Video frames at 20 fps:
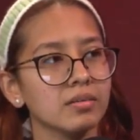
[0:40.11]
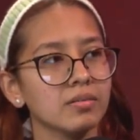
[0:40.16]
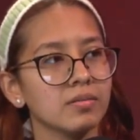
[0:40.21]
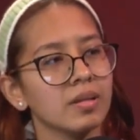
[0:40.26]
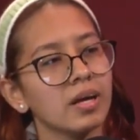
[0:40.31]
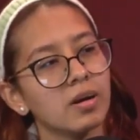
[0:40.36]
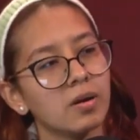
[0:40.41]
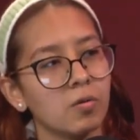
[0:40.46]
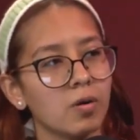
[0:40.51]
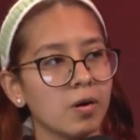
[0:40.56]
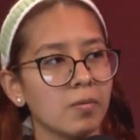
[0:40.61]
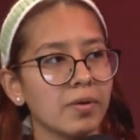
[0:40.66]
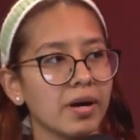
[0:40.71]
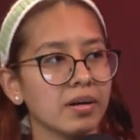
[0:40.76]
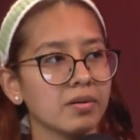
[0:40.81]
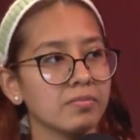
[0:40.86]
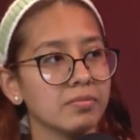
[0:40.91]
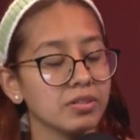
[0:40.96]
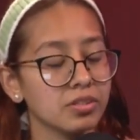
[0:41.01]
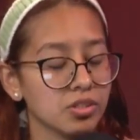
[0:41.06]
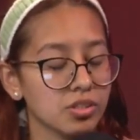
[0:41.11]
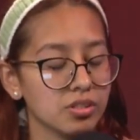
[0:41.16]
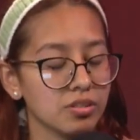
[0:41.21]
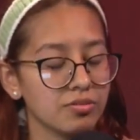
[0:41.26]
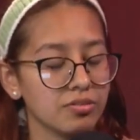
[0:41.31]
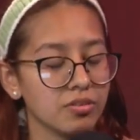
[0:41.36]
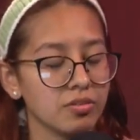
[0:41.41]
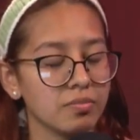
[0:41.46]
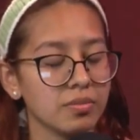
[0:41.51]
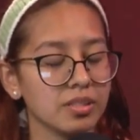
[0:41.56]
not a while back, but just a
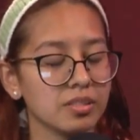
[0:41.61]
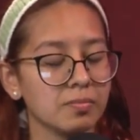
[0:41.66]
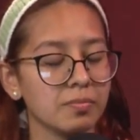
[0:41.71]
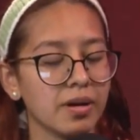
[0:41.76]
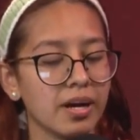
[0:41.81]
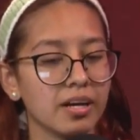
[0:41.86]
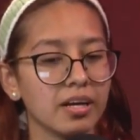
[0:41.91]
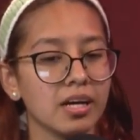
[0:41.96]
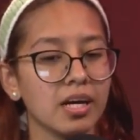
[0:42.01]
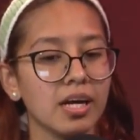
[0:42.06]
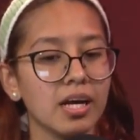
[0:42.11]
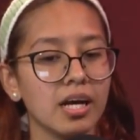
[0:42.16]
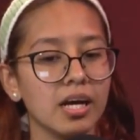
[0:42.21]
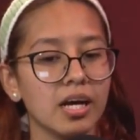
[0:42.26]
few months back,